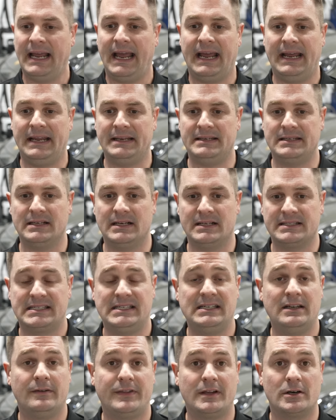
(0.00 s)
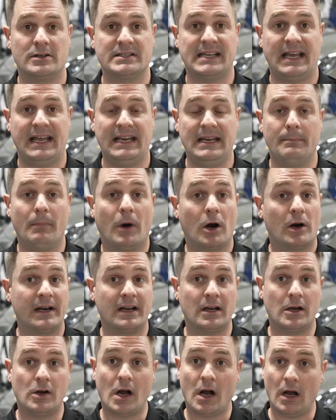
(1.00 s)
and see if there's any
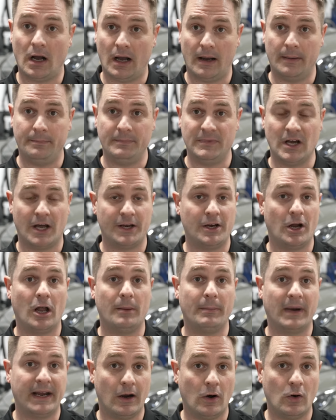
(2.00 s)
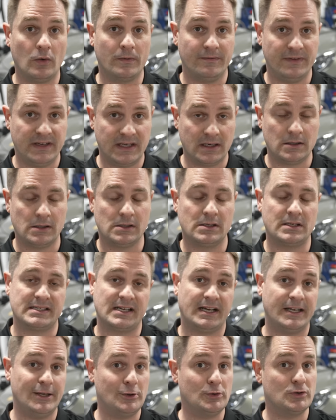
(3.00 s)
marring done on my own vehicle because
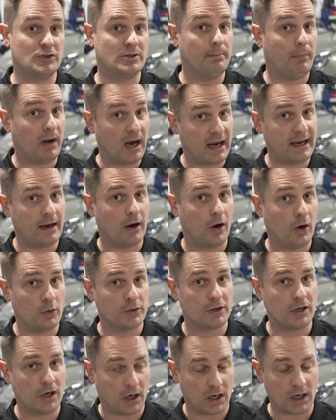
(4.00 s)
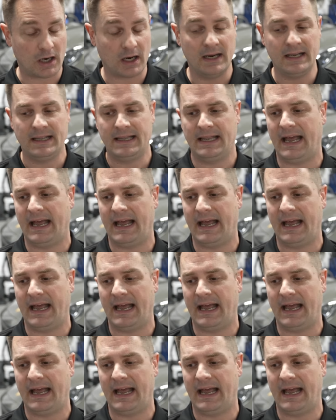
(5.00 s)
I used my own car